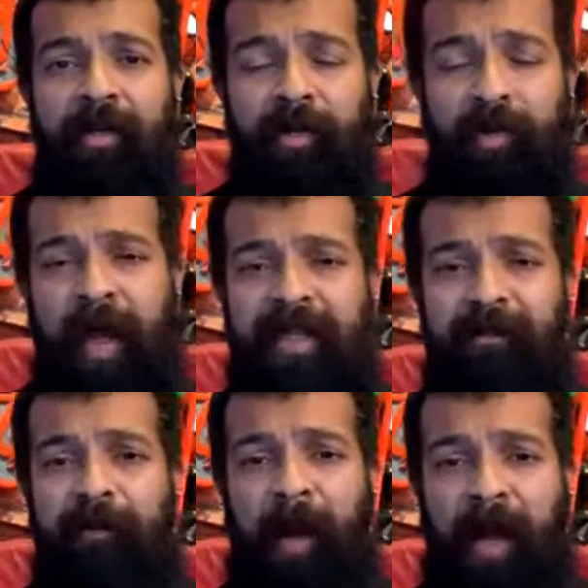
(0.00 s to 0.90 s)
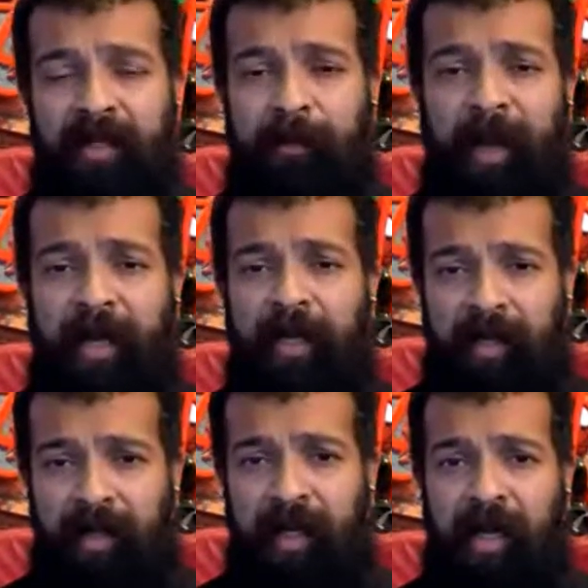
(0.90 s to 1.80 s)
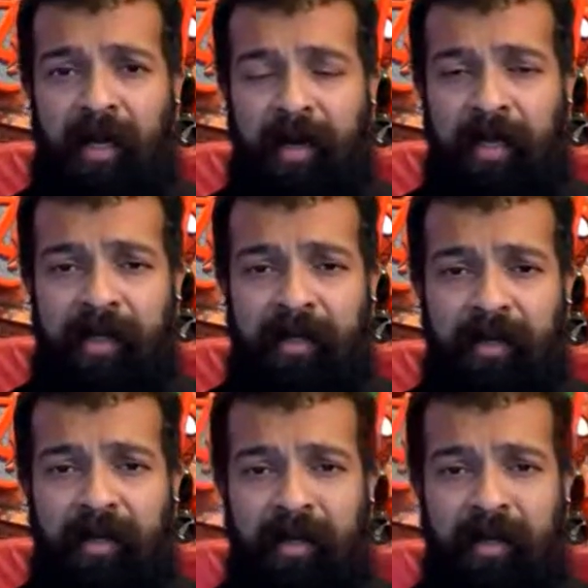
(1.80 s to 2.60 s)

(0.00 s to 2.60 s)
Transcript: who has been participating in the Dakar rally